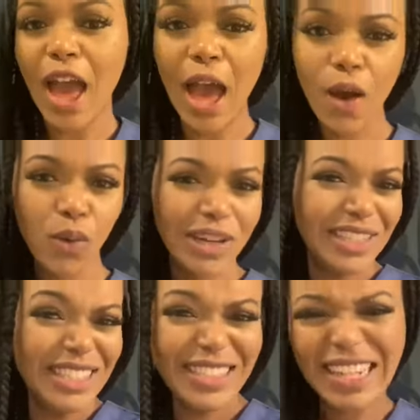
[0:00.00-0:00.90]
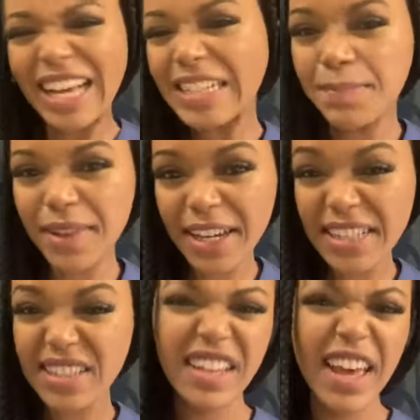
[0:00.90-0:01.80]
I will discuss
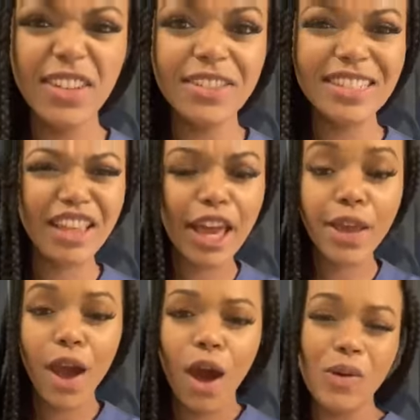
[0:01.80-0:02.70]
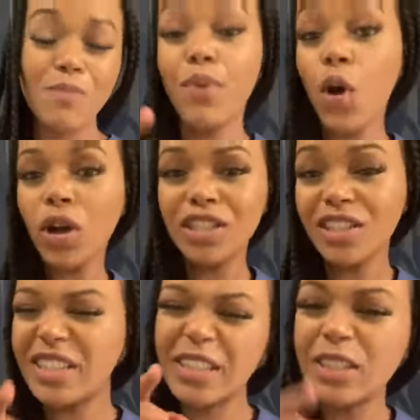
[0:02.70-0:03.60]
blood cells, they are
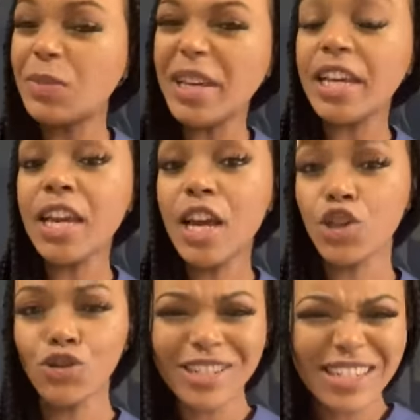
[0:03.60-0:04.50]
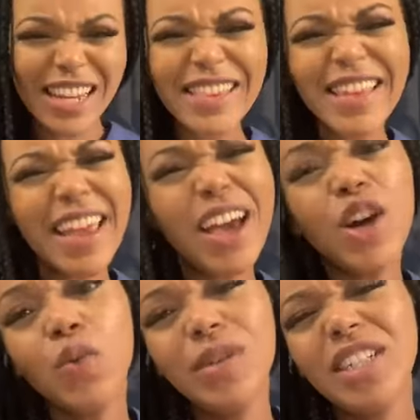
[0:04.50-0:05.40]
important to me. You see, they
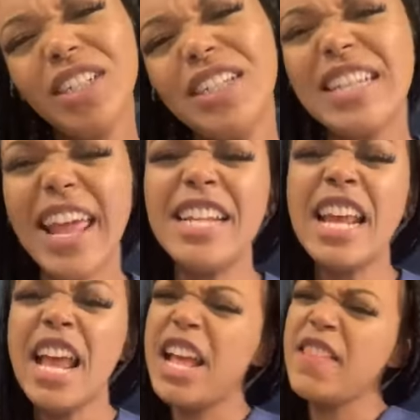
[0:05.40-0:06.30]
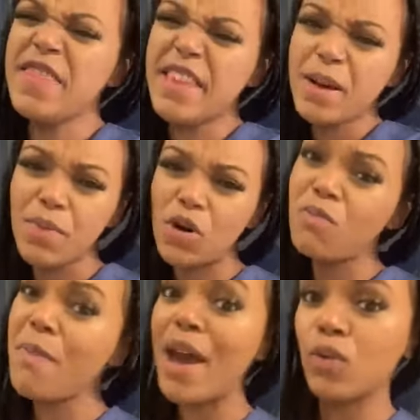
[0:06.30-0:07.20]
originate in the
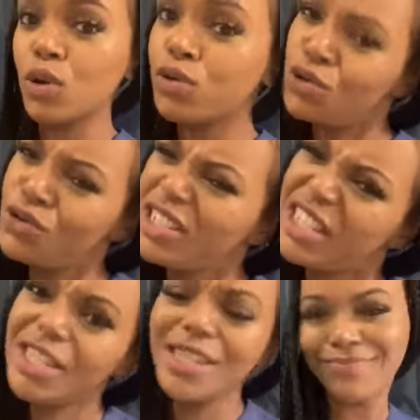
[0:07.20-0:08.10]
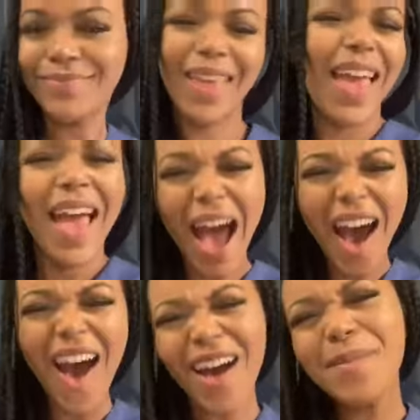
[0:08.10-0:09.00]
bone marrow, you see.
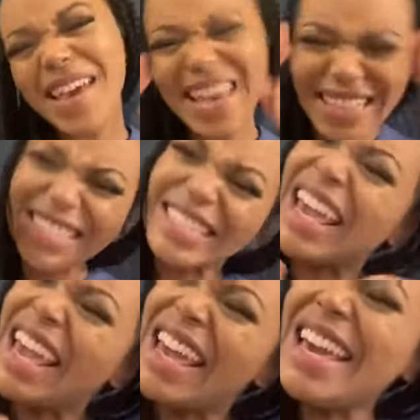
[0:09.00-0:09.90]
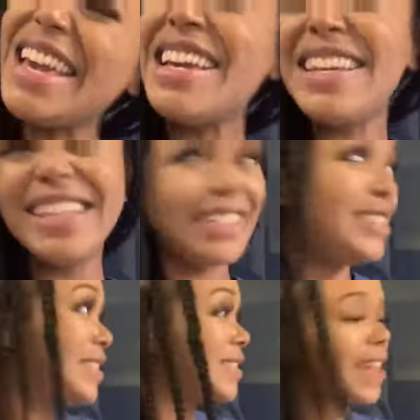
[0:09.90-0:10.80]

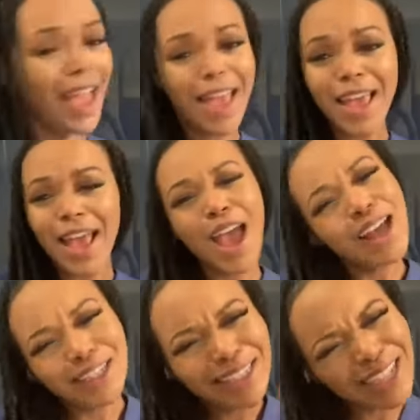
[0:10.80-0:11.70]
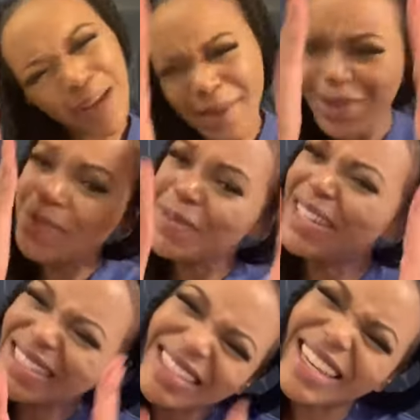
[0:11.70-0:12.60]
RBCs,
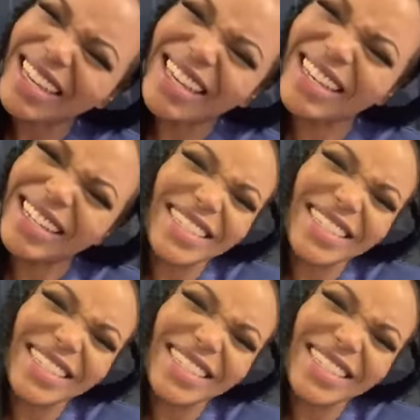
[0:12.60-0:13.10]
WBCs.